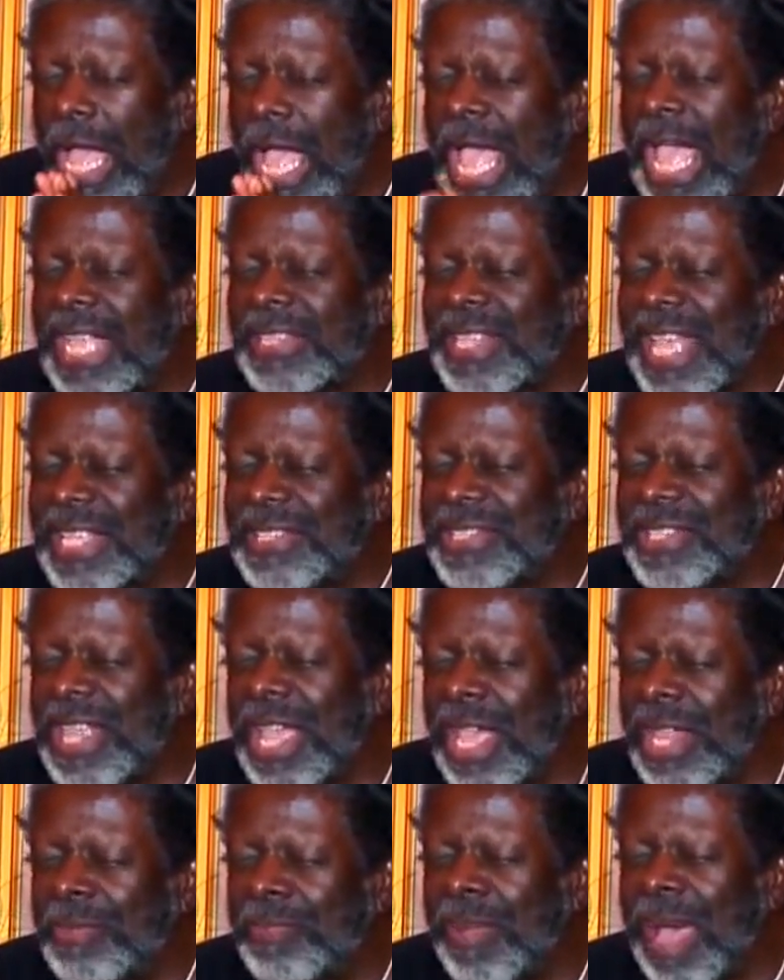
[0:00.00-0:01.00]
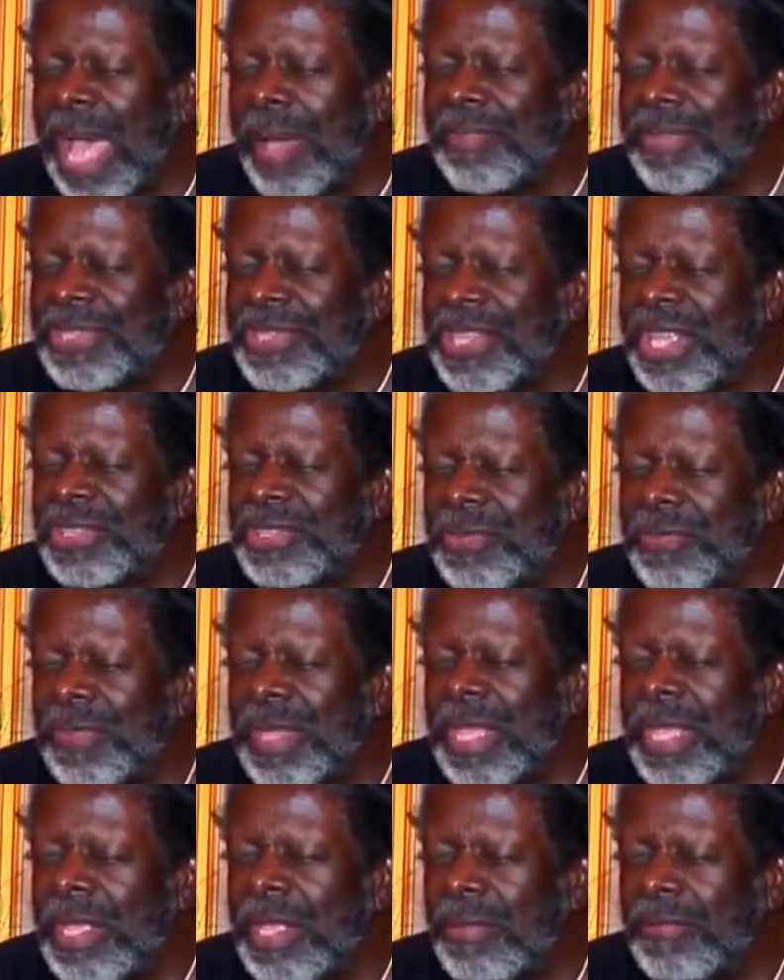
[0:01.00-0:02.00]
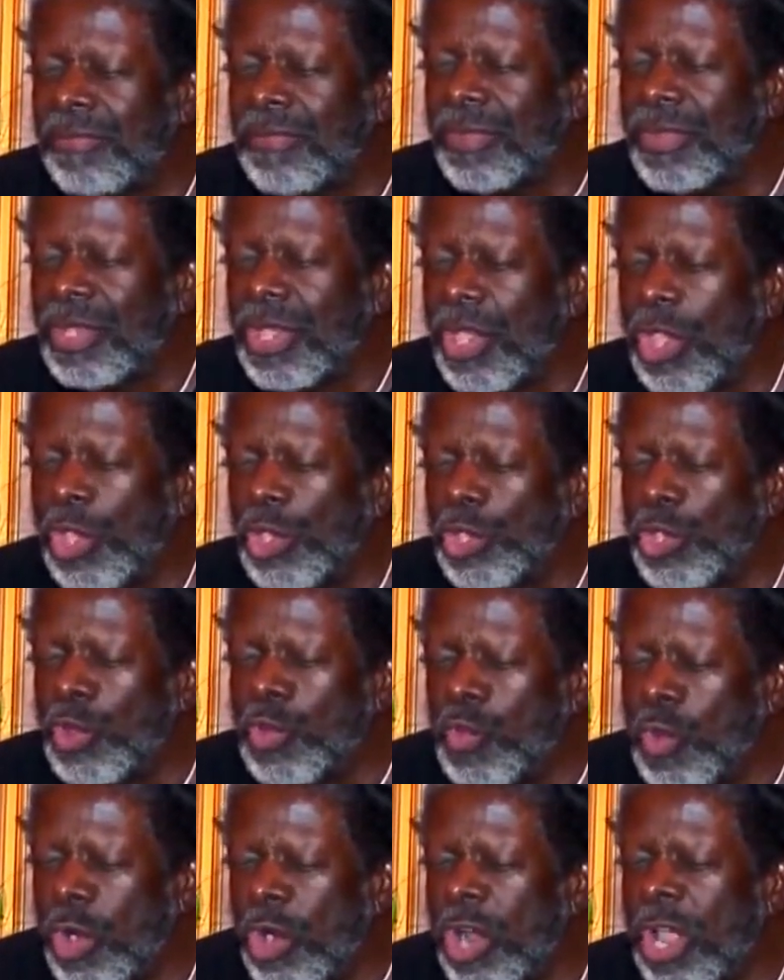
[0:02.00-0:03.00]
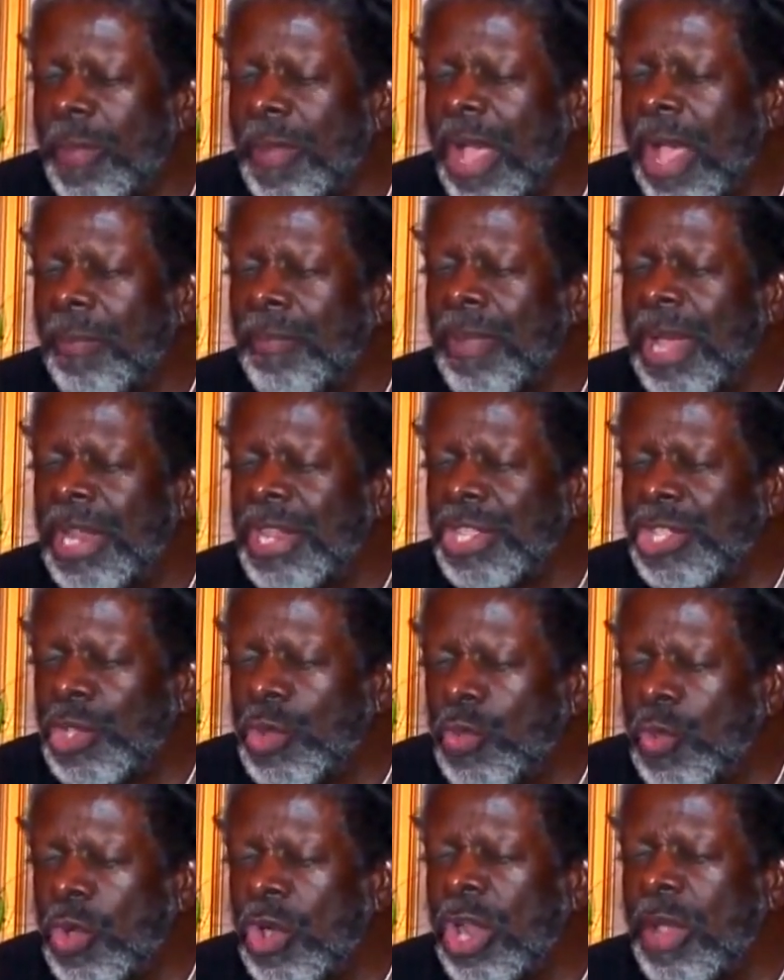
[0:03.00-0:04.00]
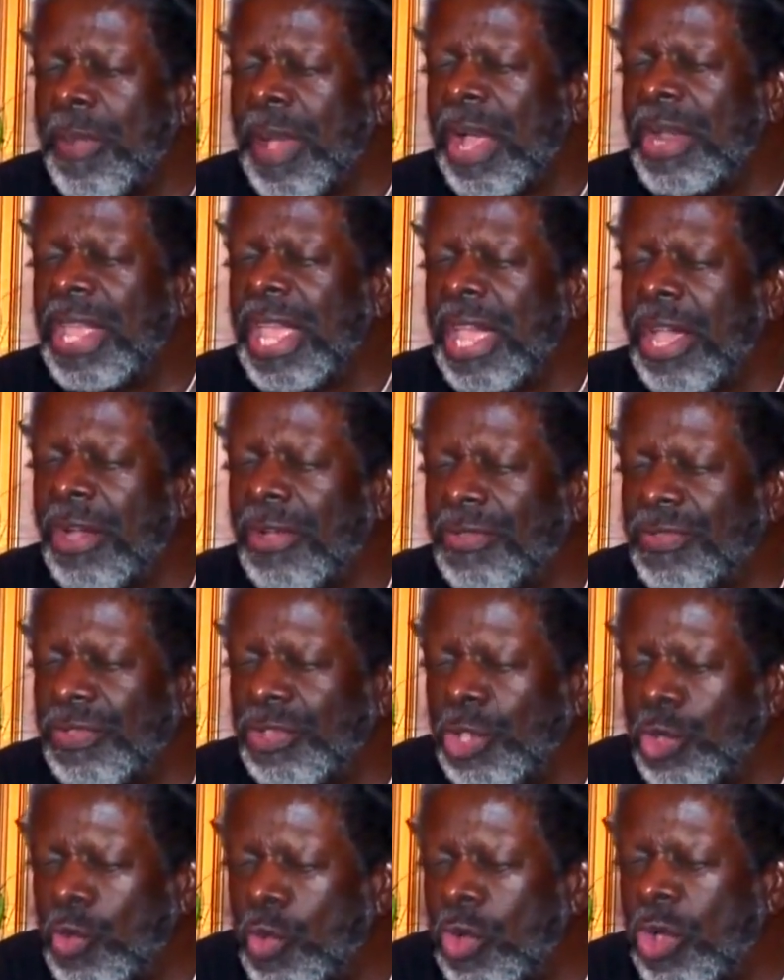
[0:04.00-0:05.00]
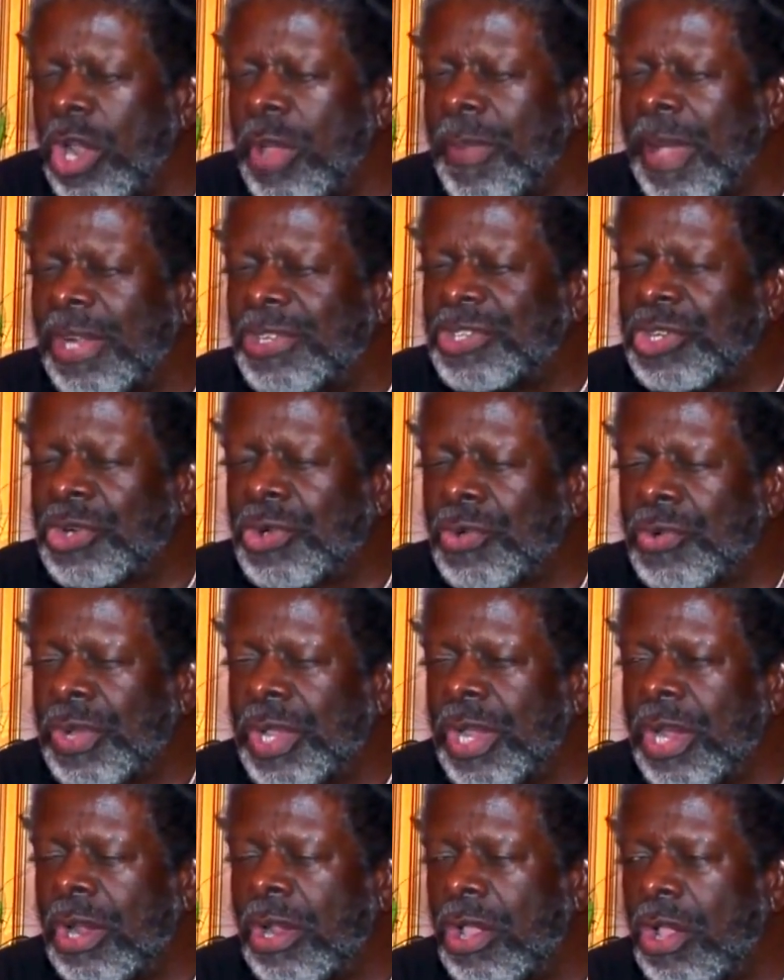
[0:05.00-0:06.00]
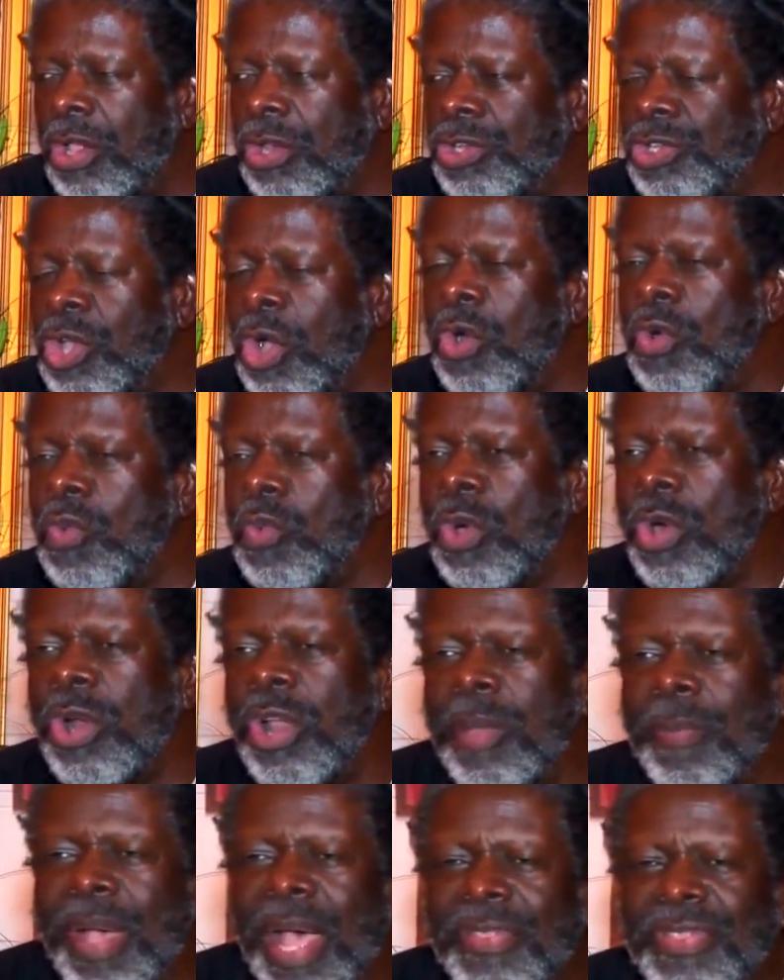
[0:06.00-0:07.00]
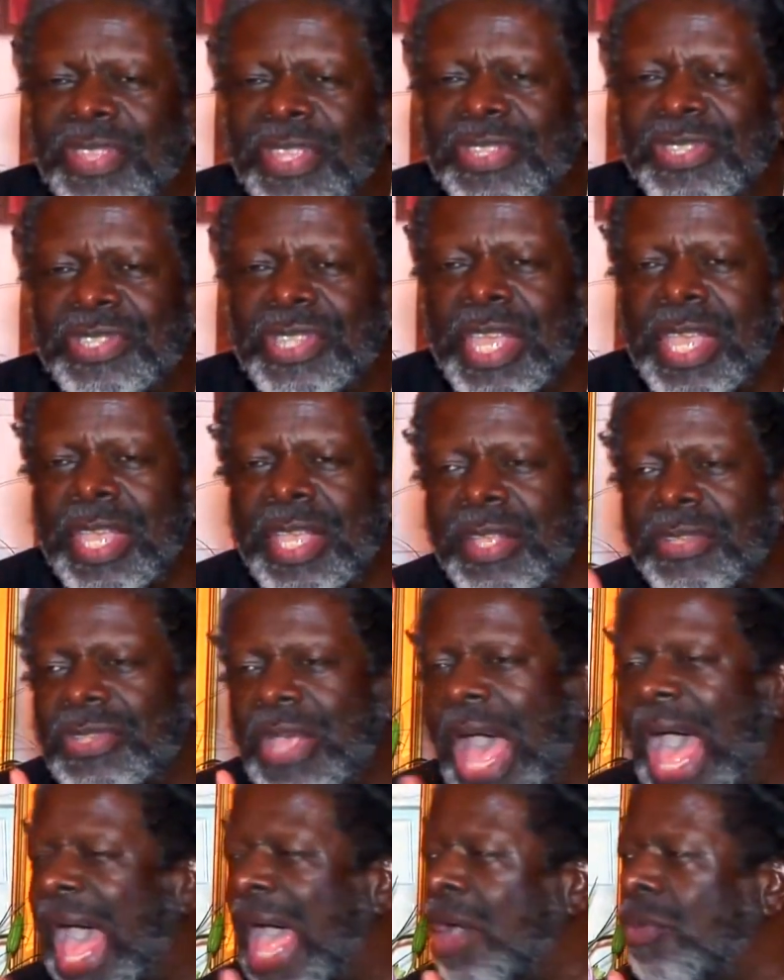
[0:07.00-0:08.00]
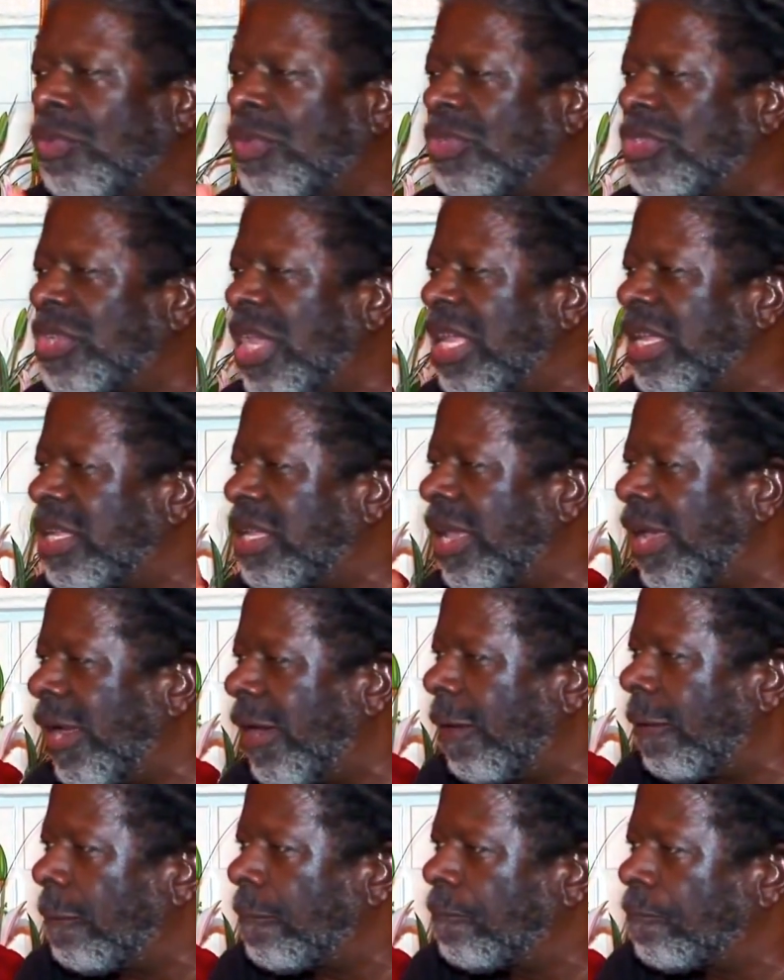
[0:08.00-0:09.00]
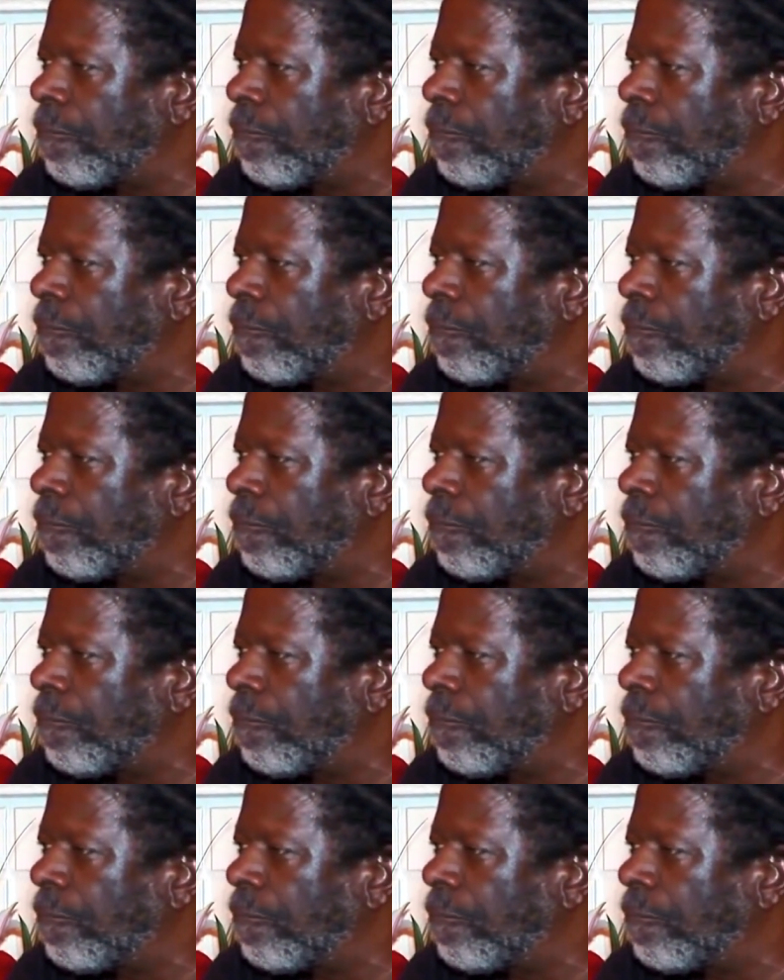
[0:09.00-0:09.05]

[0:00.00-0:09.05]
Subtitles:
as I said, Baba said to me, you worry about money, you worry about health, you worry about your career. Don't worry about these things. I will take care.